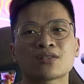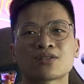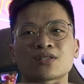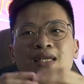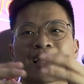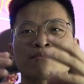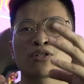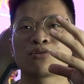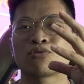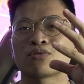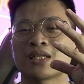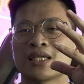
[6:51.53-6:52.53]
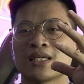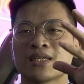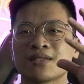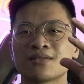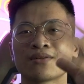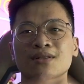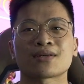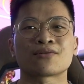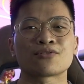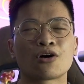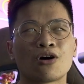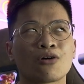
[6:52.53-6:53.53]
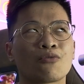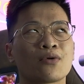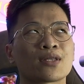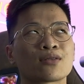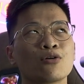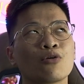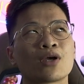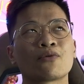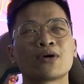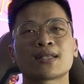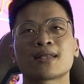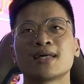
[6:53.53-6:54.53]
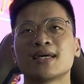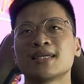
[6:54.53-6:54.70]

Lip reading: there's absolutely nothing wrong with going with,